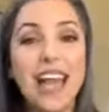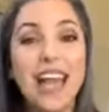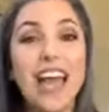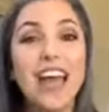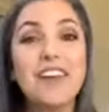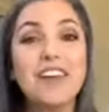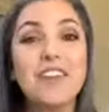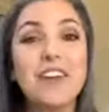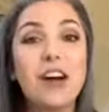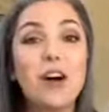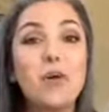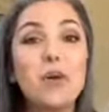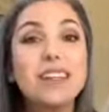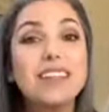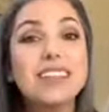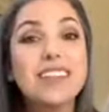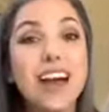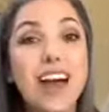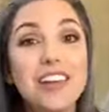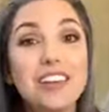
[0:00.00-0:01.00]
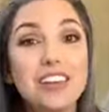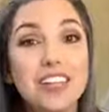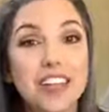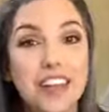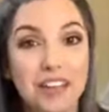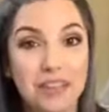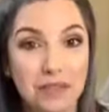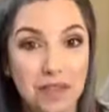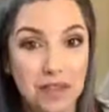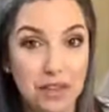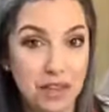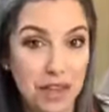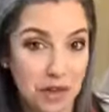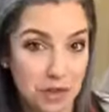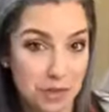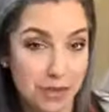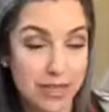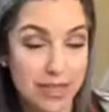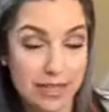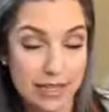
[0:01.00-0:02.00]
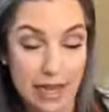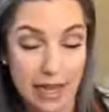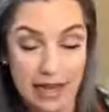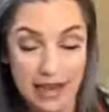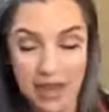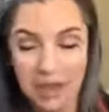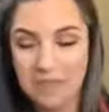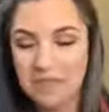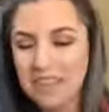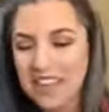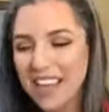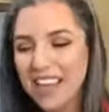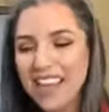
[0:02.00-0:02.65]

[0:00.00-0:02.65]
And you're always touching everything, or at least I am.